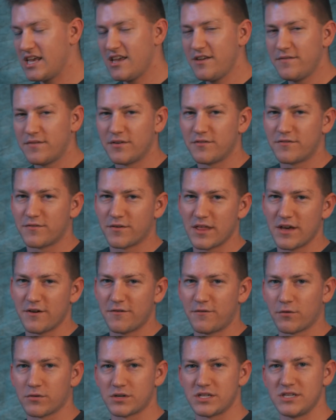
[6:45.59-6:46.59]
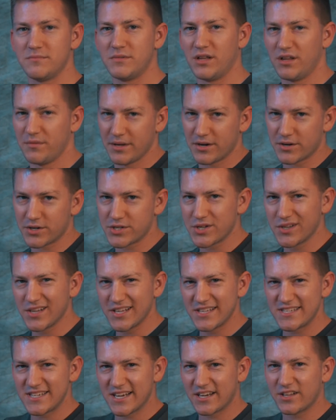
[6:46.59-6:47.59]
even for that 14mm. So
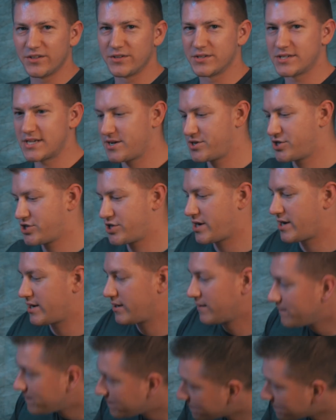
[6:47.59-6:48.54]
let's take a little test shot.